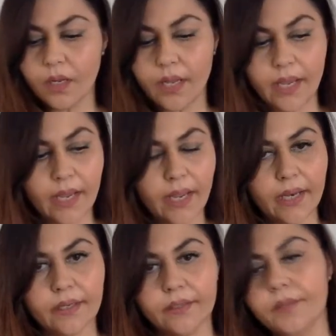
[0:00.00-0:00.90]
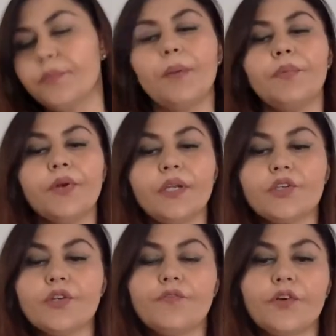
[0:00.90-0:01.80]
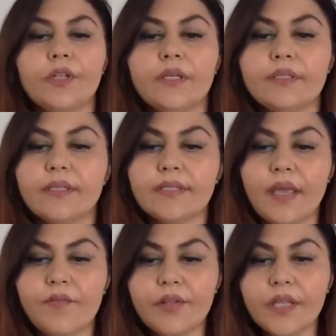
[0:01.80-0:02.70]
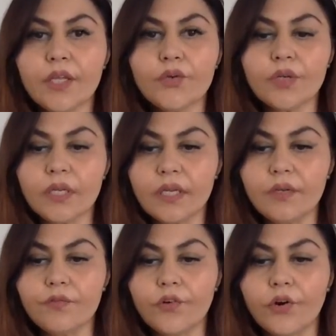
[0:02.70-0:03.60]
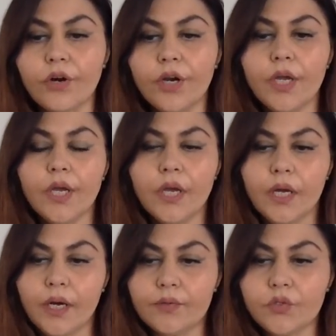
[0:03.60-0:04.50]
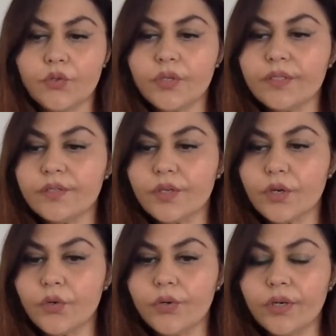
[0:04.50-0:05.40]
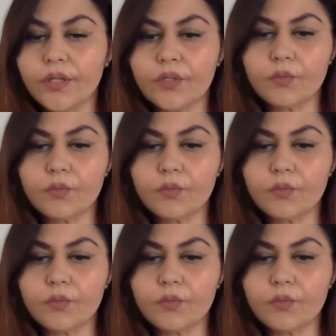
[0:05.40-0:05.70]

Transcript: And the preparation for this is everything you need for students is included in this